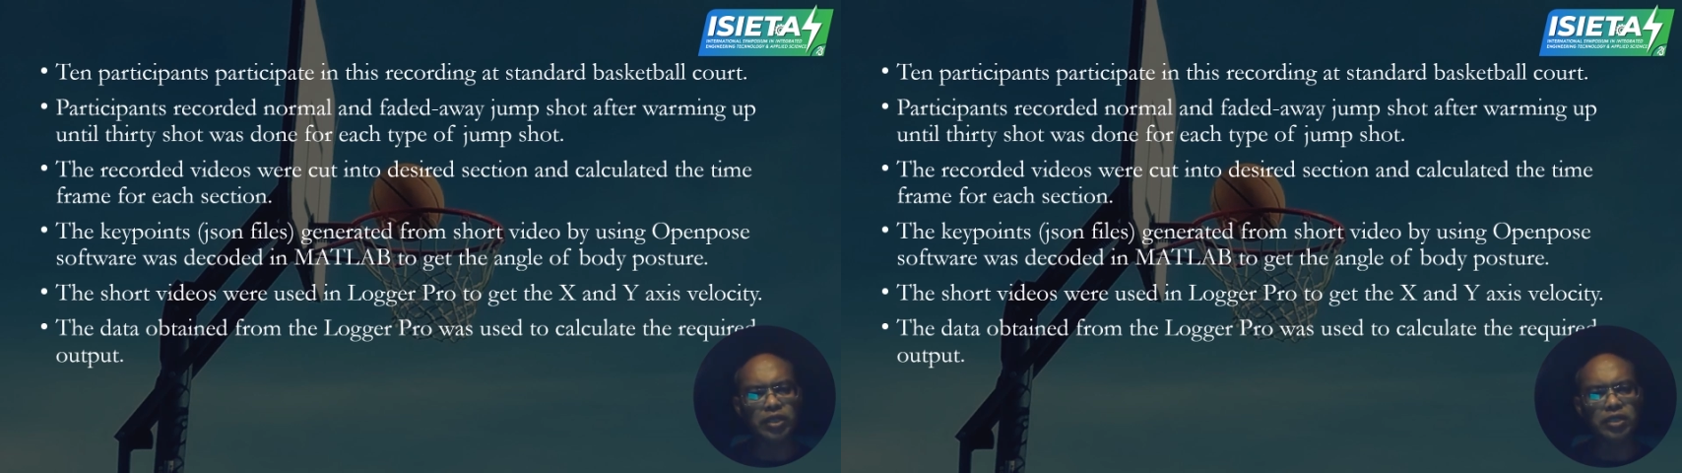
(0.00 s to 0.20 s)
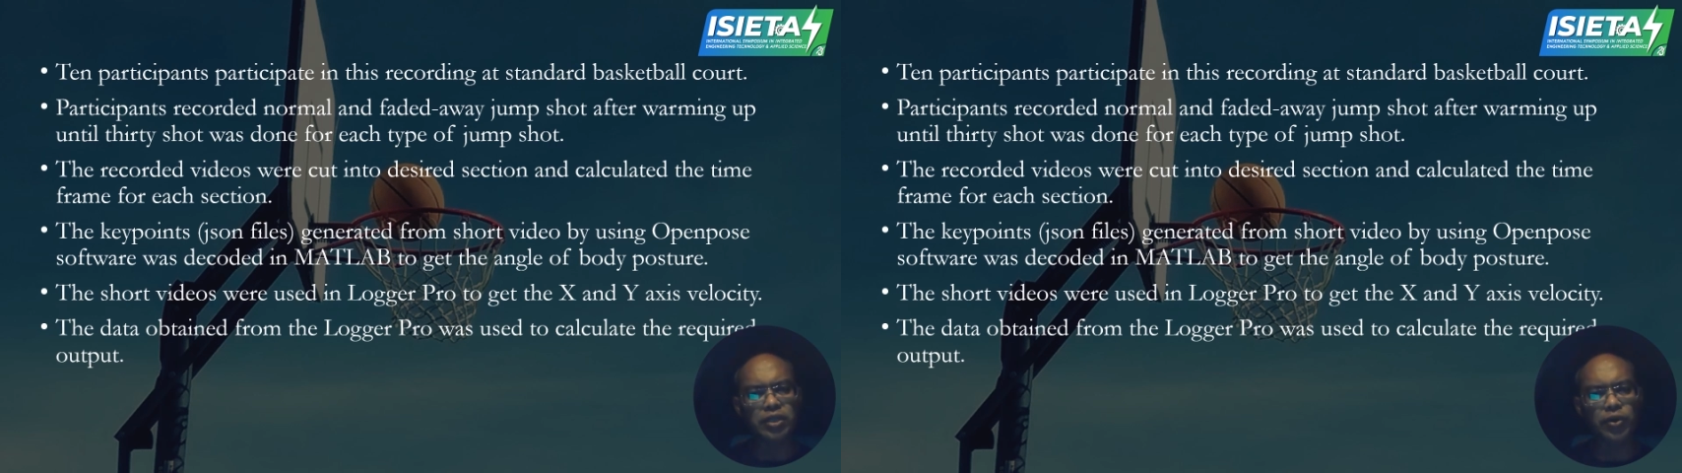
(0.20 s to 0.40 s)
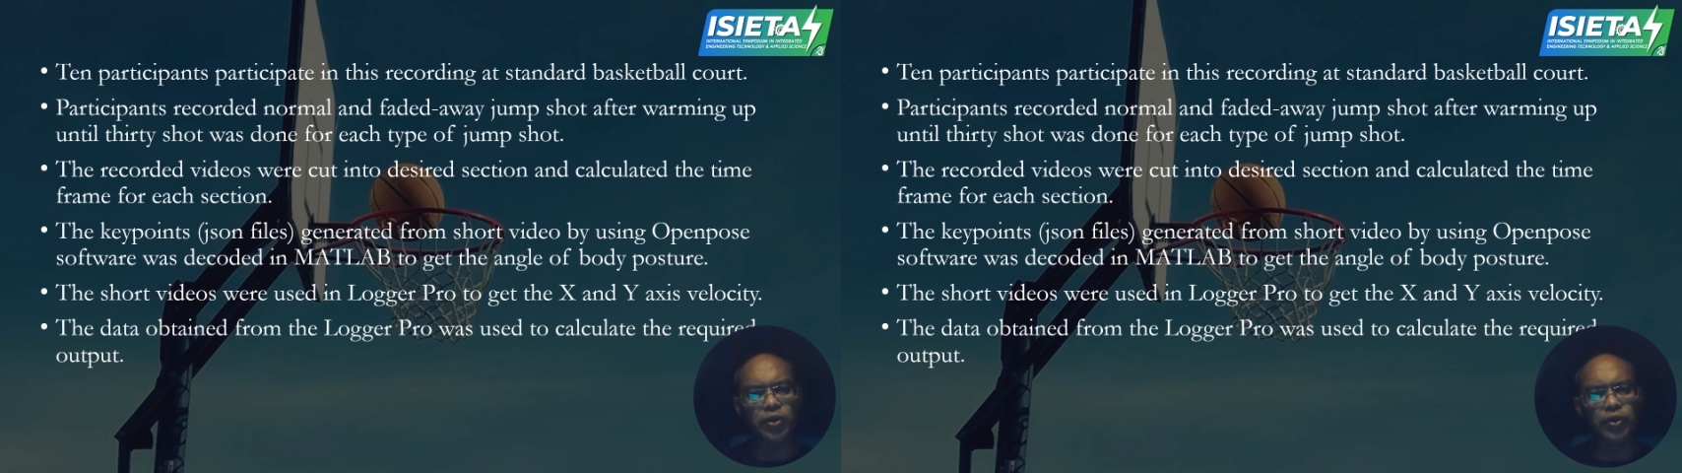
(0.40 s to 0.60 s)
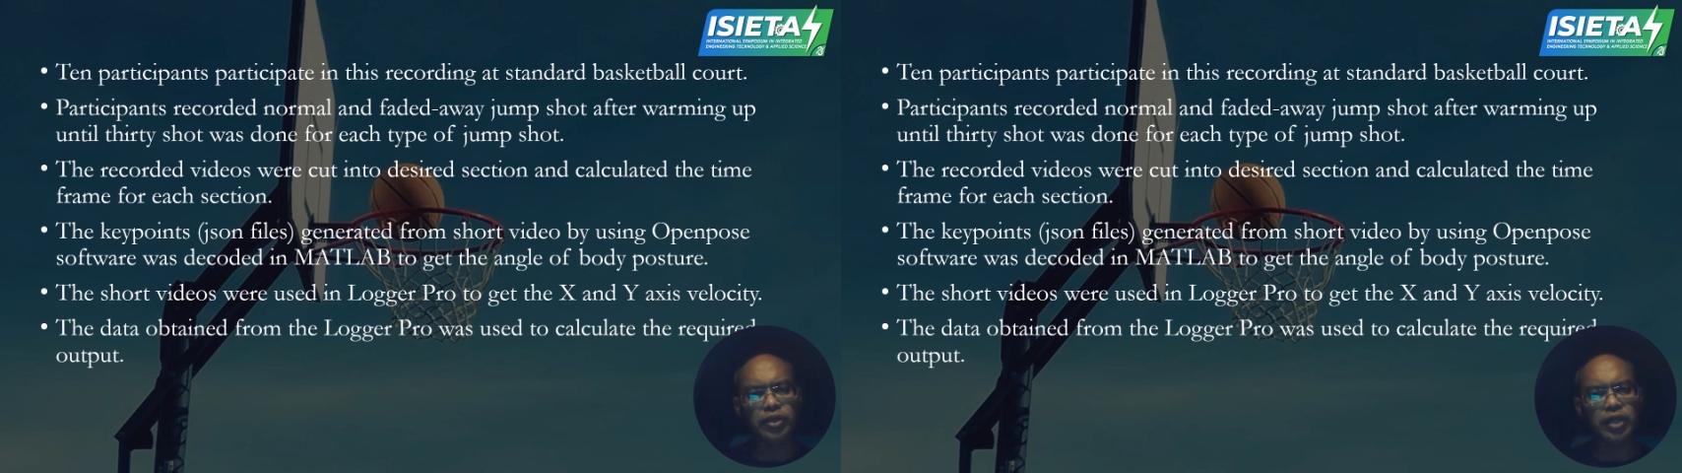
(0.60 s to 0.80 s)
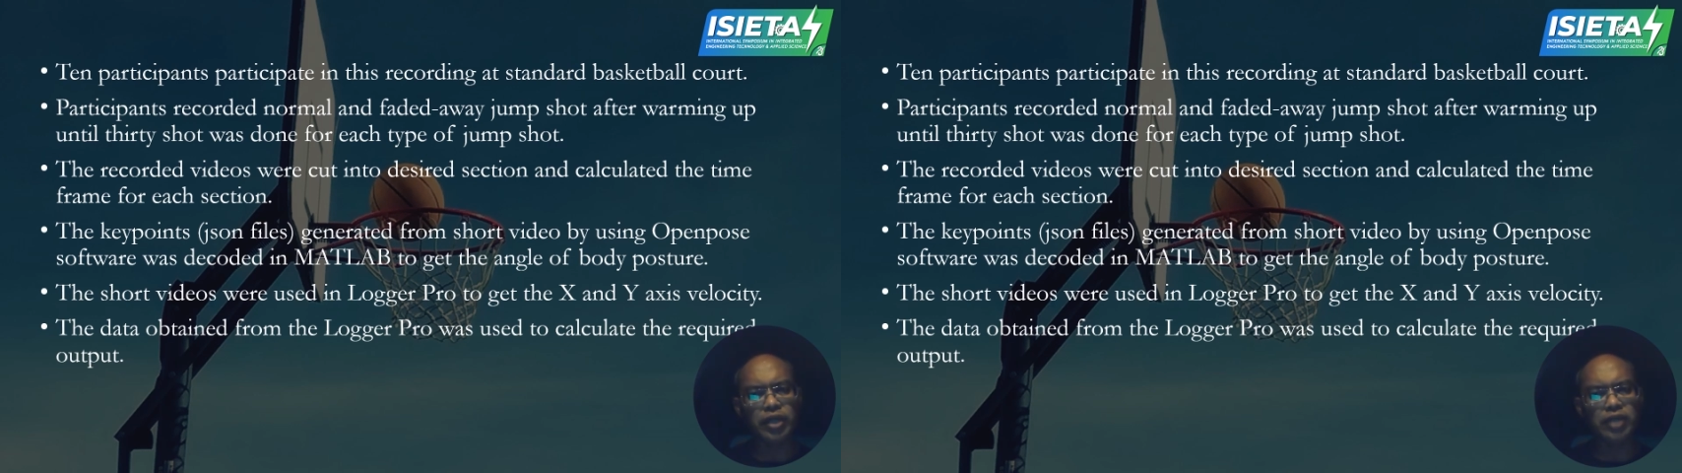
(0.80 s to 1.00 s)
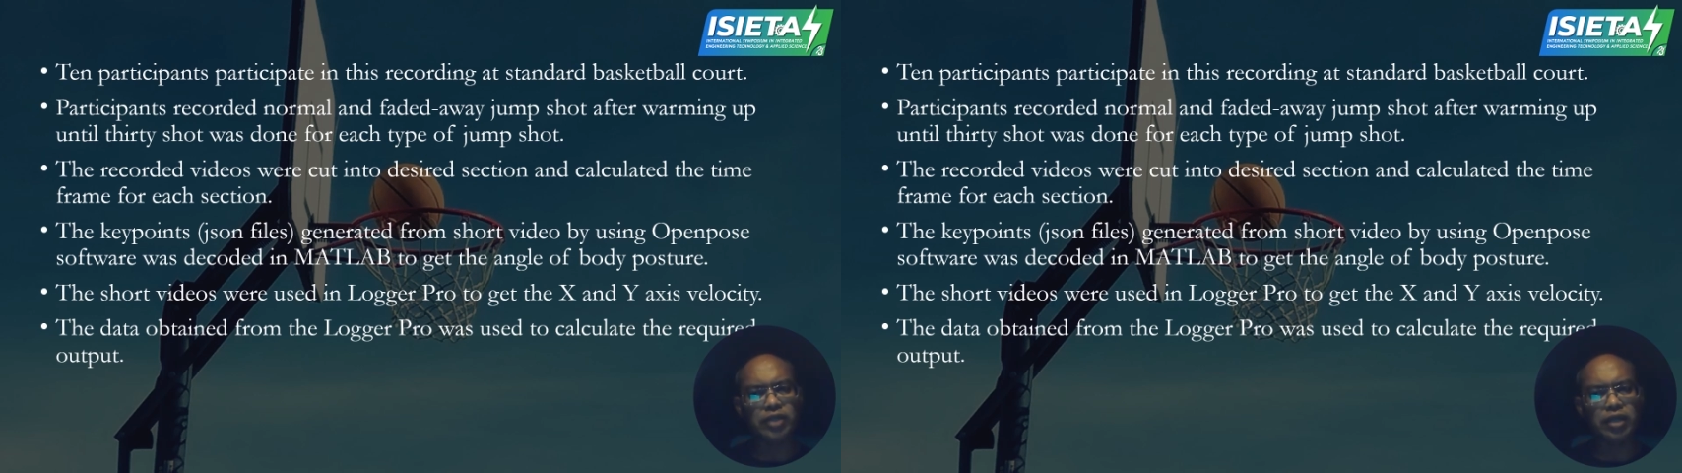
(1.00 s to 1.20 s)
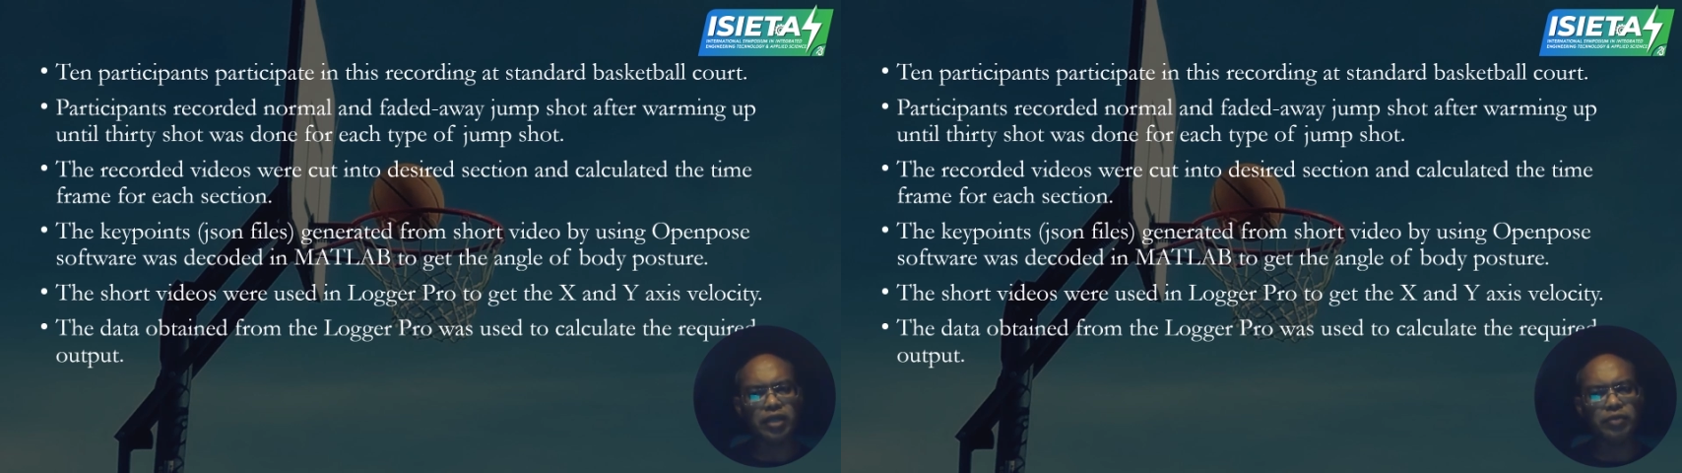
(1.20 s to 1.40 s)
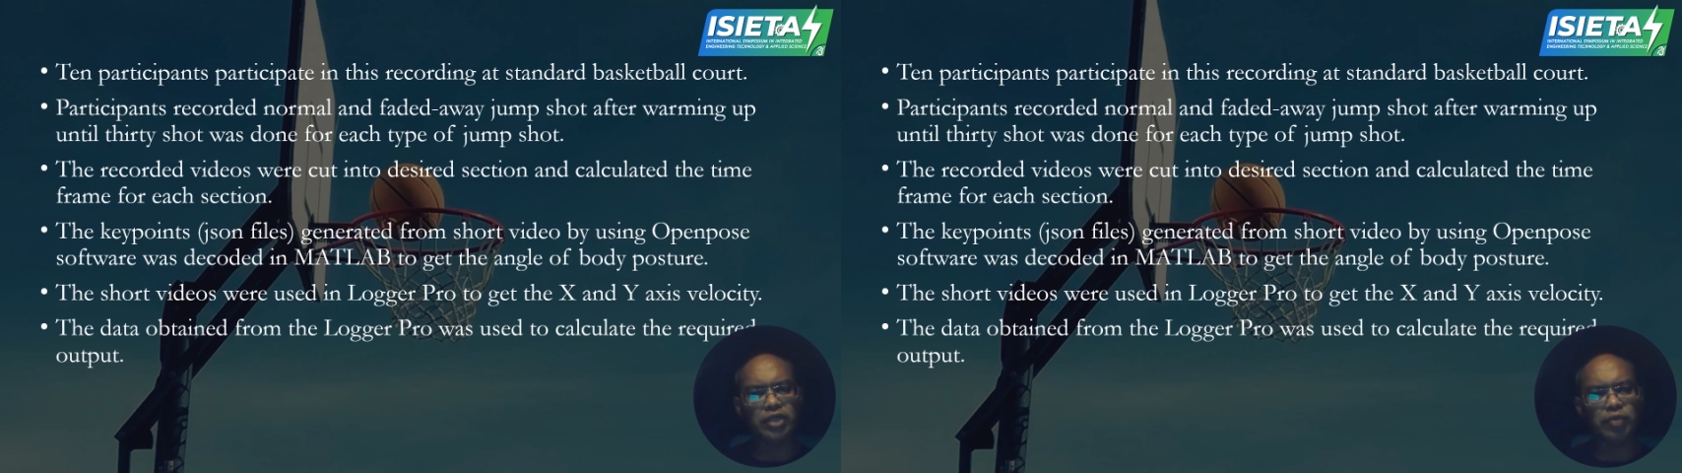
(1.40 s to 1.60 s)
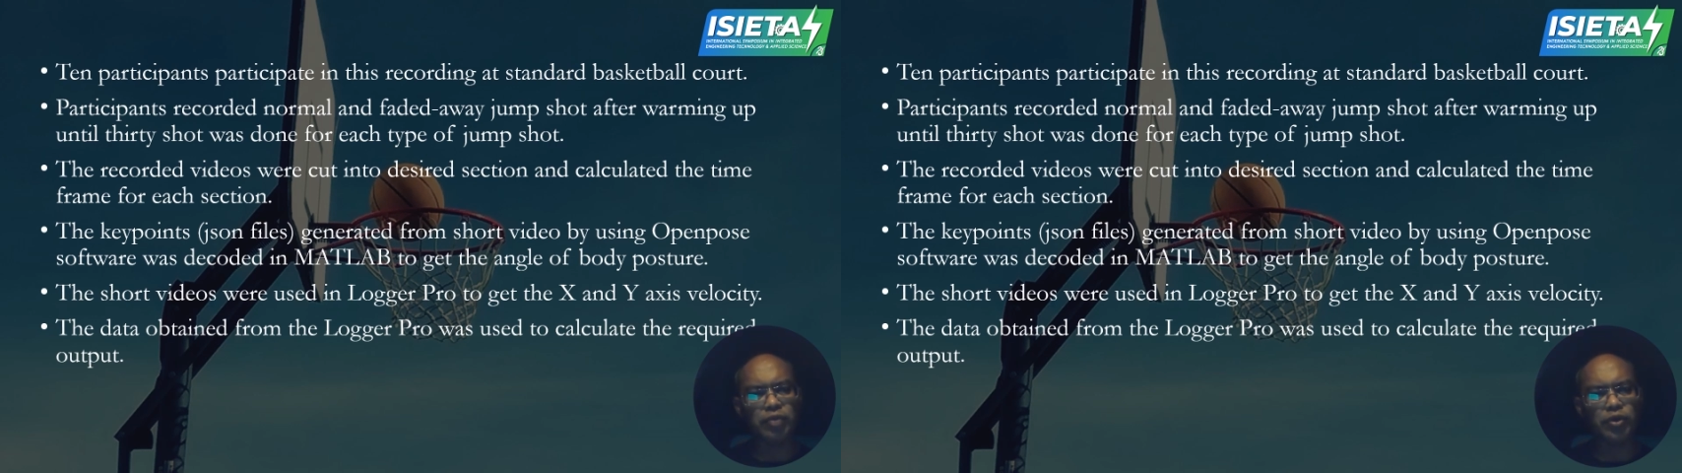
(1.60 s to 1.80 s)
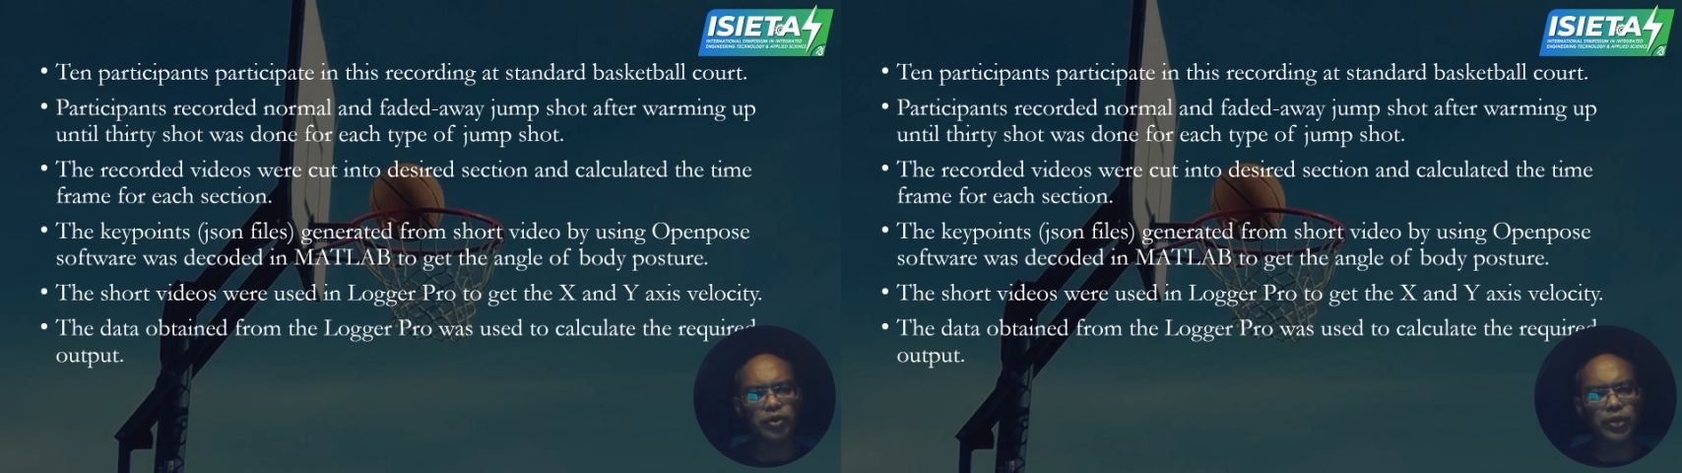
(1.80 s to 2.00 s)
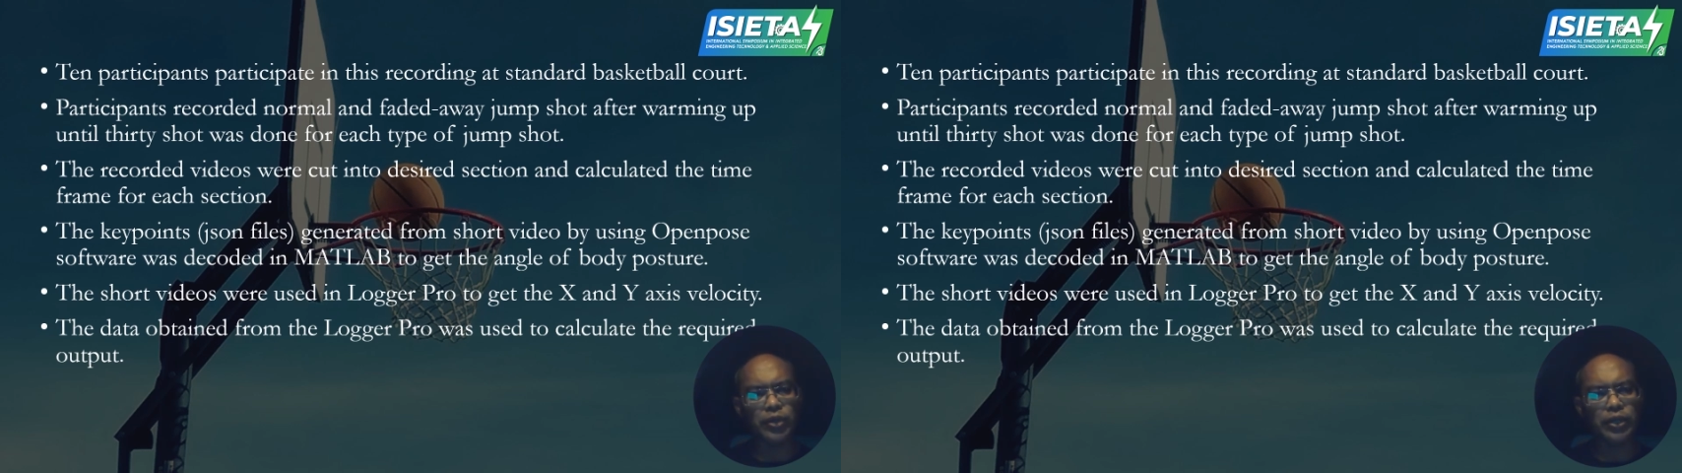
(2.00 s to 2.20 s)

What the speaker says: recording at standard basketball court.